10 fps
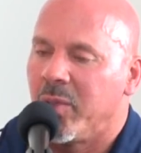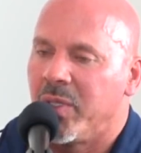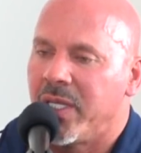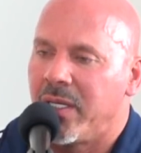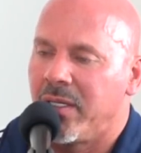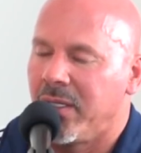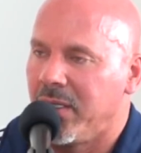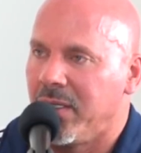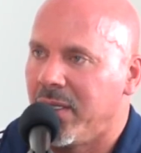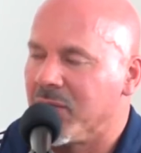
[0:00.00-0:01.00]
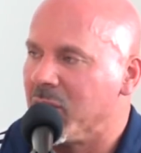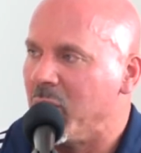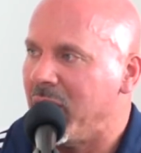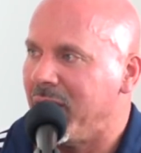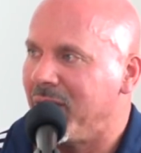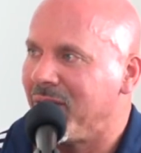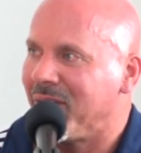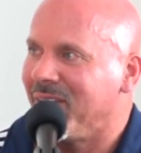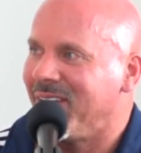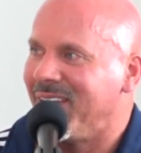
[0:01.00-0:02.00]
But that doesn't mean
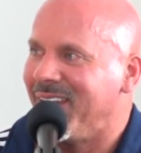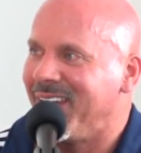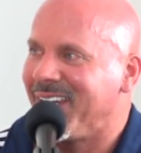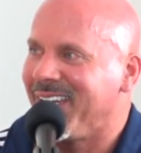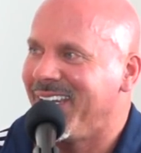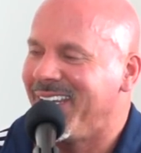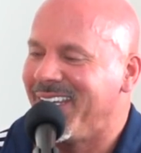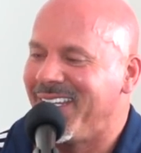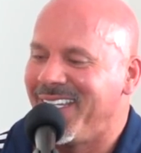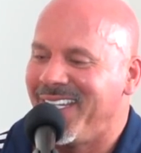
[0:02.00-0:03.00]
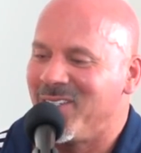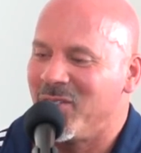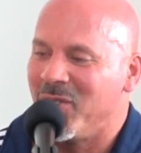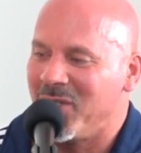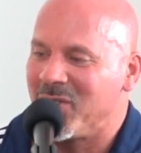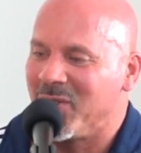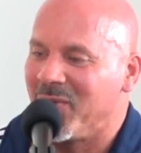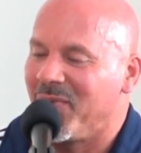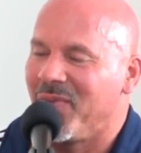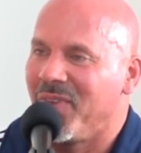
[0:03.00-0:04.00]
that that you need
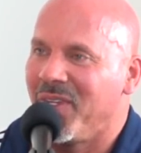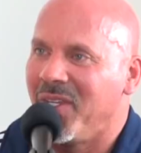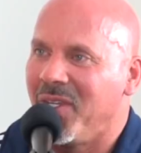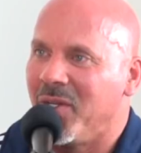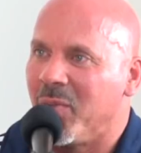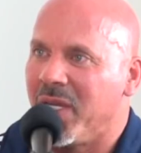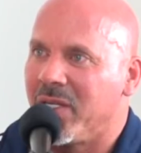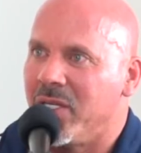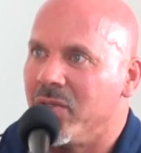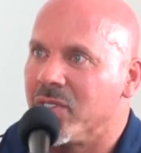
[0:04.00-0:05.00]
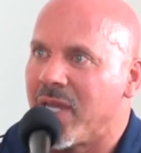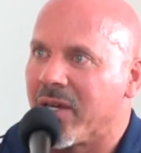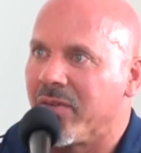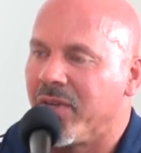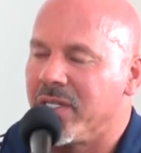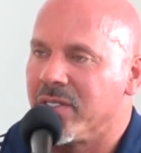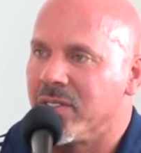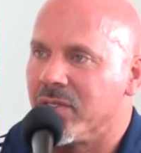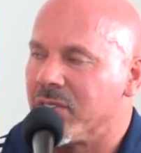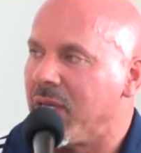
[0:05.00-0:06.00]
to, you know, make huge
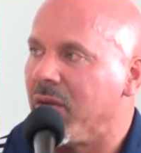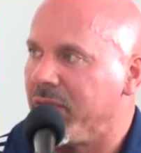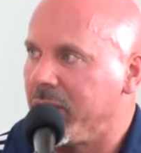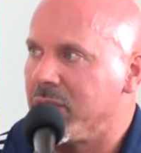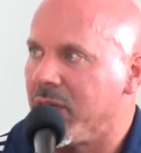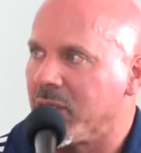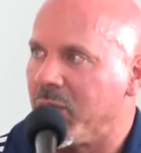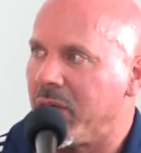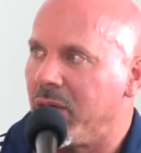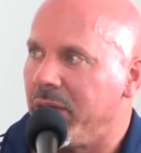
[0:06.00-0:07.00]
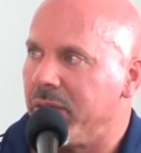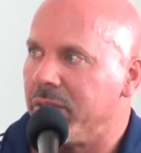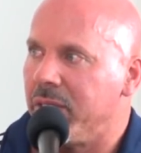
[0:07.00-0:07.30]
sacrifices yourself, like we talked about earlier.